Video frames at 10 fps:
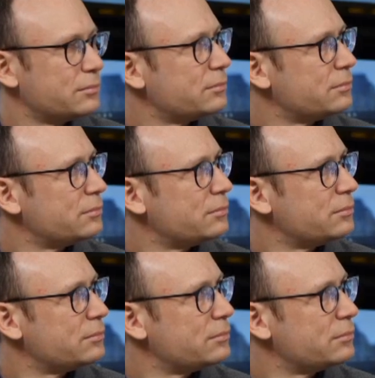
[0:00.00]

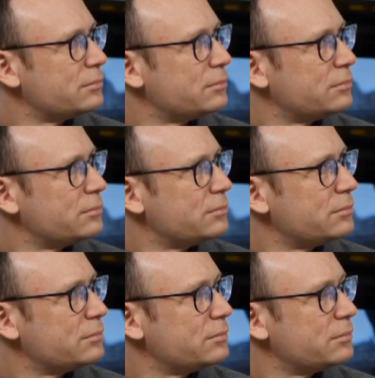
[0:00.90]

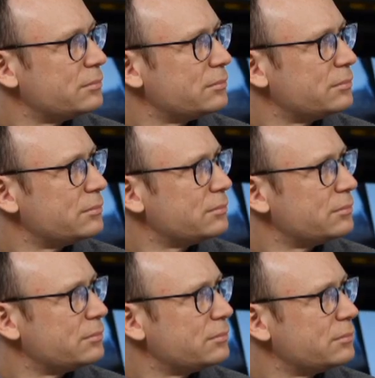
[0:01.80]

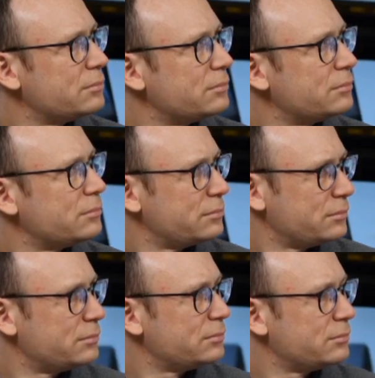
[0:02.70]

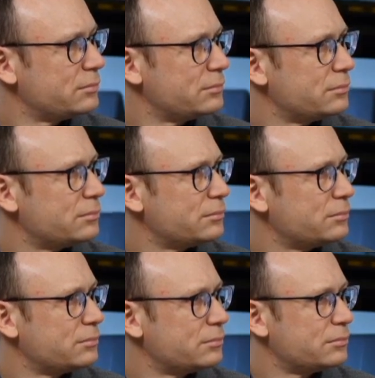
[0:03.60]

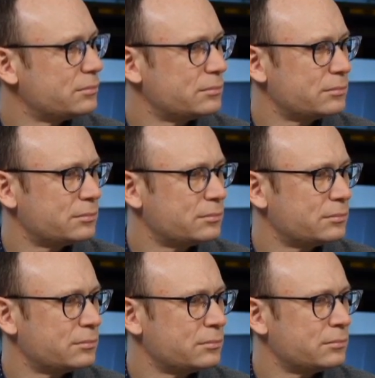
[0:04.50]

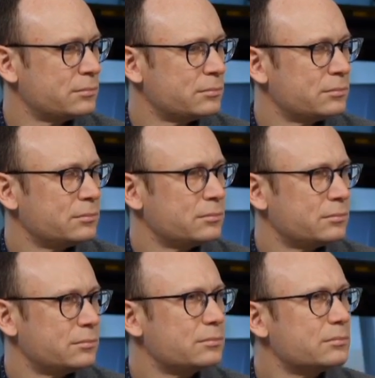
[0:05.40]
This person isn't speaking.